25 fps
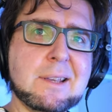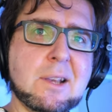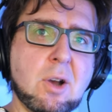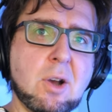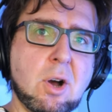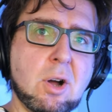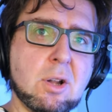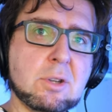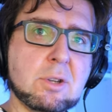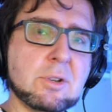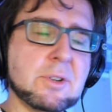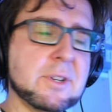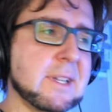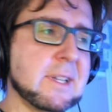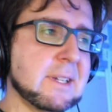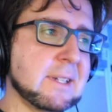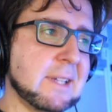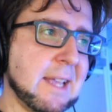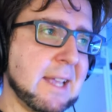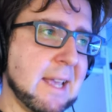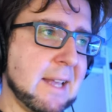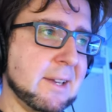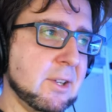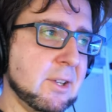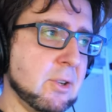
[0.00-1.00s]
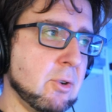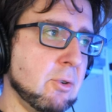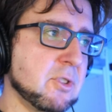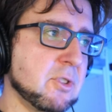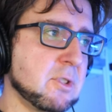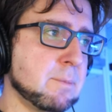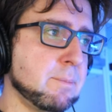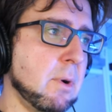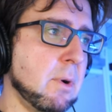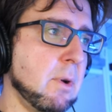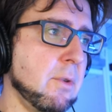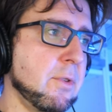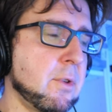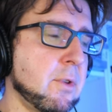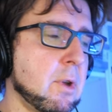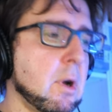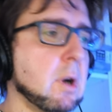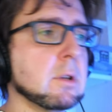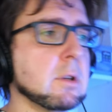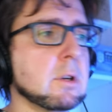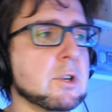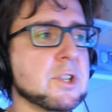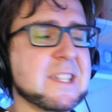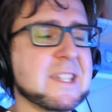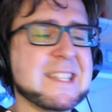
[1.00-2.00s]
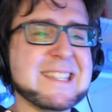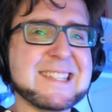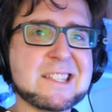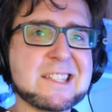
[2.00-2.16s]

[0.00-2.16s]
the color that encodes both colors